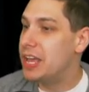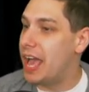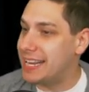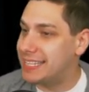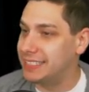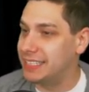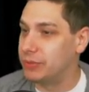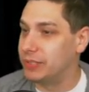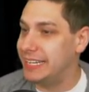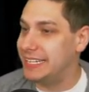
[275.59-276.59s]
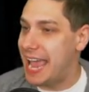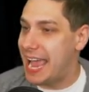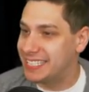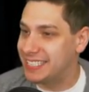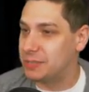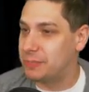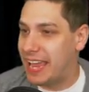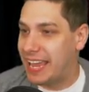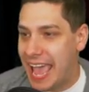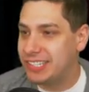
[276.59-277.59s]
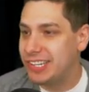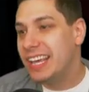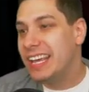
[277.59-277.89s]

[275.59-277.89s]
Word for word: Excellent release, excellent spec catch.